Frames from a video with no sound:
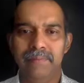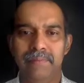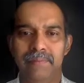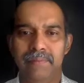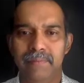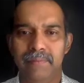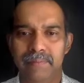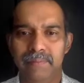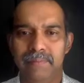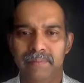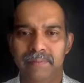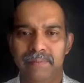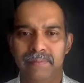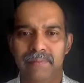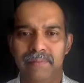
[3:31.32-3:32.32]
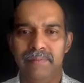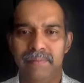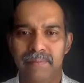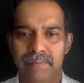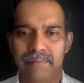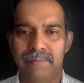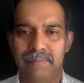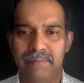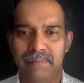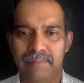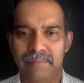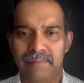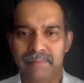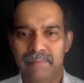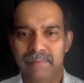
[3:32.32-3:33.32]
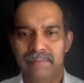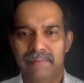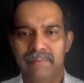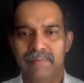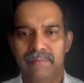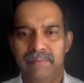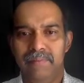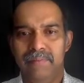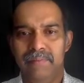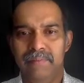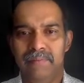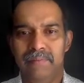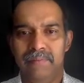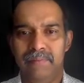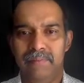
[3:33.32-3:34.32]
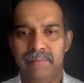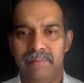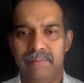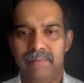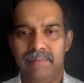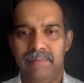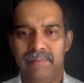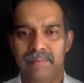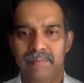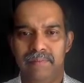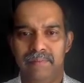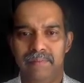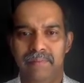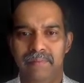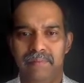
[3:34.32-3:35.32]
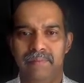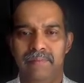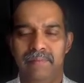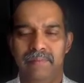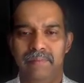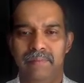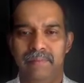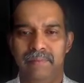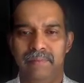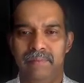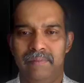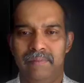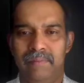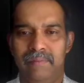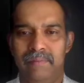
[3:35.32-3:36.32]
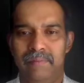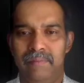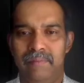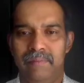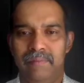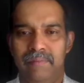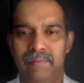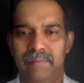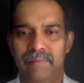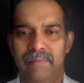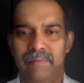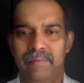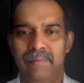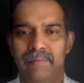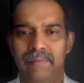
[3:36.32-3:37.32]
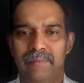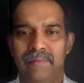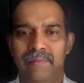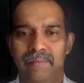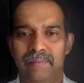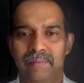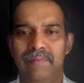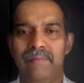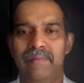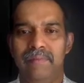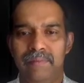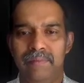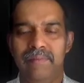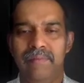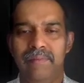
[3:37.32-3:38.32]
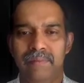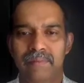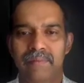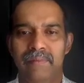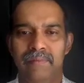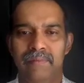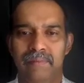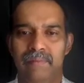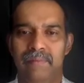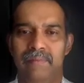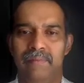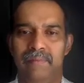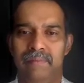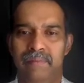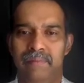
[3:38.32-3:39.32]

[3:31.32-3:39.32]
No words are spoken by the person on screen.